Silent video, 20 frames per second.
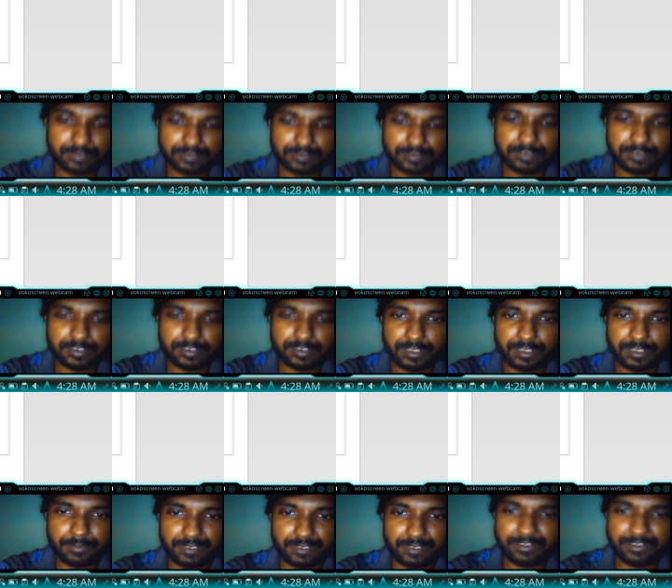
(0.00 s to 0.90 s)
I'm
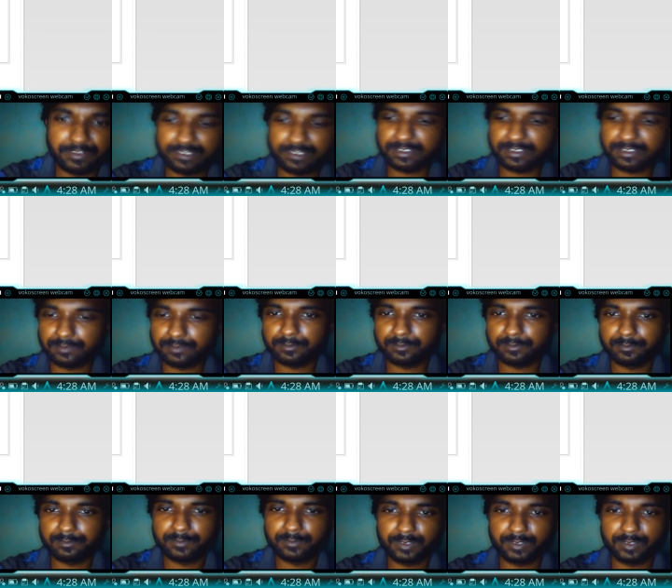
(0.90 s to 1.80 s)
giving some
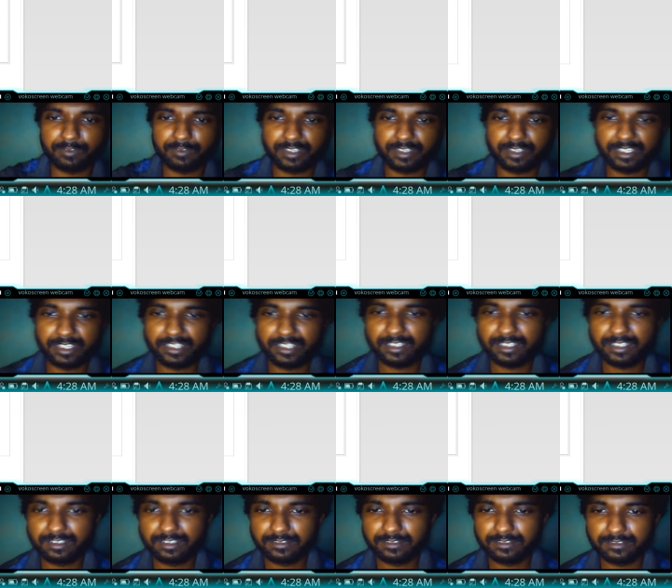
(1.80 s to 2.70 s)
query here.
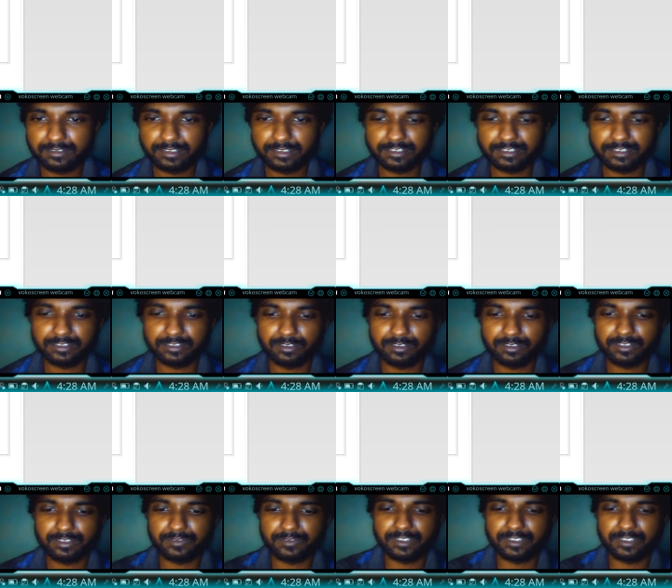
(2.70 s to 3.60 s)
It's not
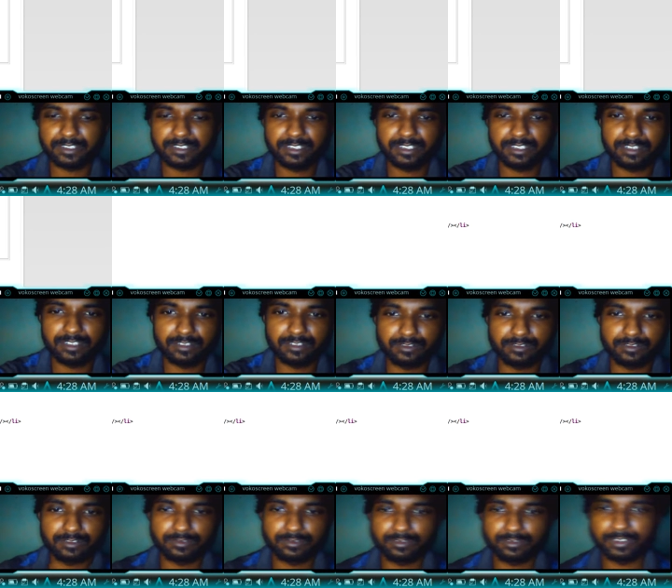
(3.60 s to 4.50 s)
reflecting.
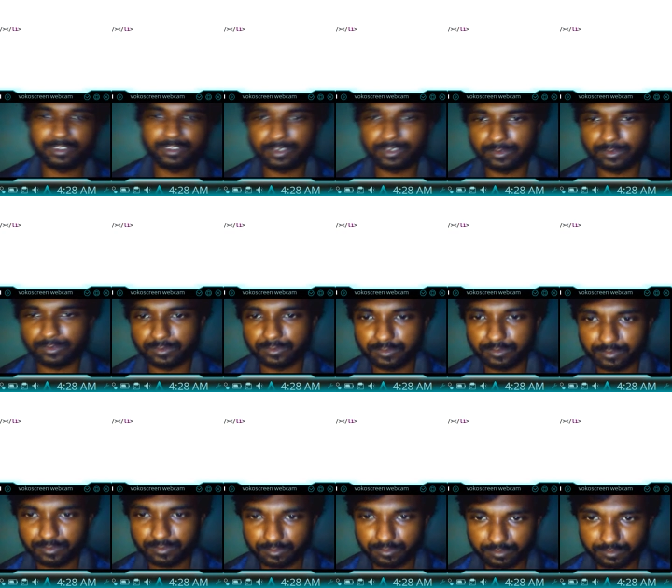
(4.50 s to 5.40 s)
Control U.
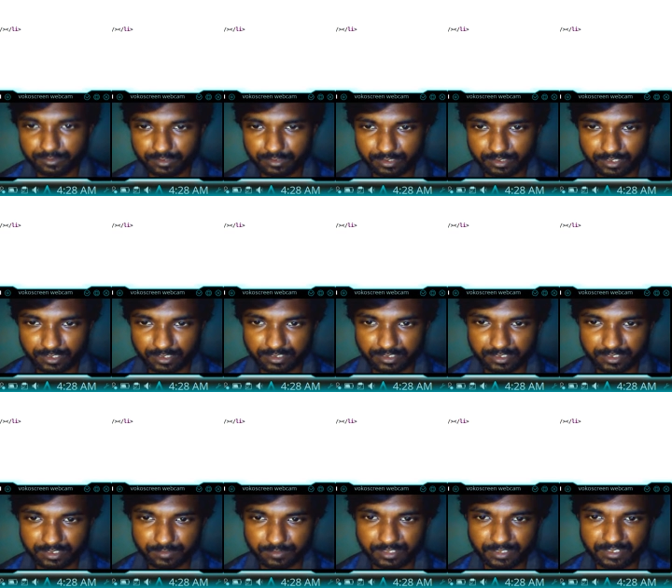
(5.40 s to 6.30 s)
It's
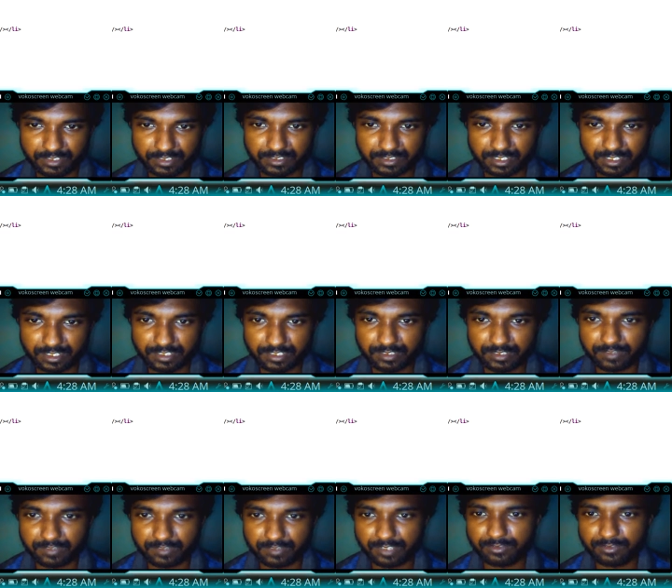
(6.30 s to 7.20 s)
coming inside the
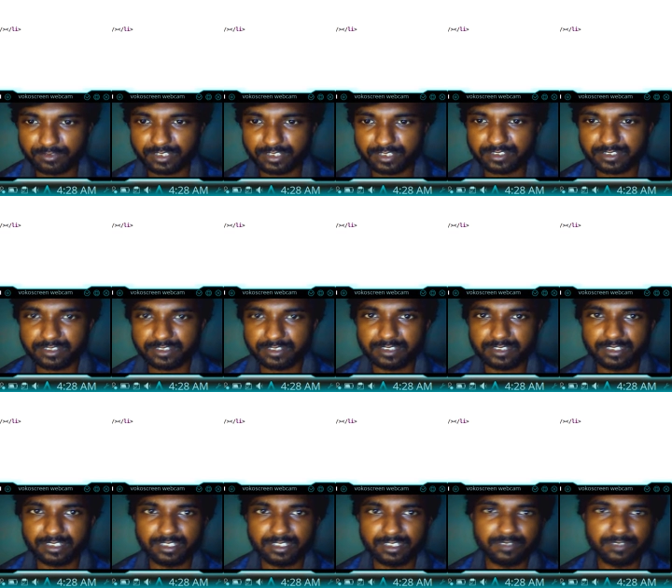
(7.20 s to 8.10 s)
value section, single
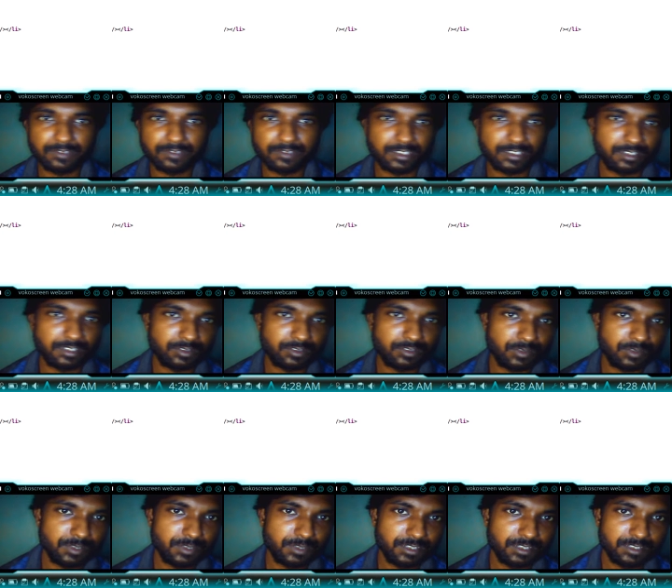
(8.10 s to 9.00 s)
inverted comma.
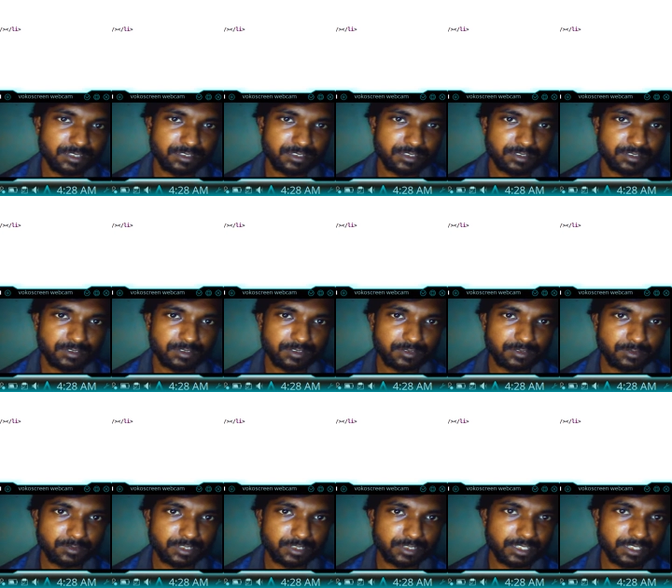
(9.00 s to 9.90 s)

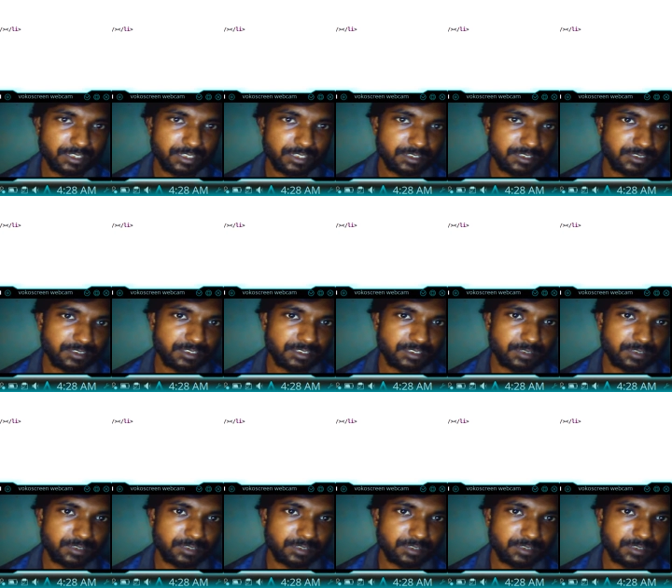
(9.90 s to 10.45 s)
Okay, the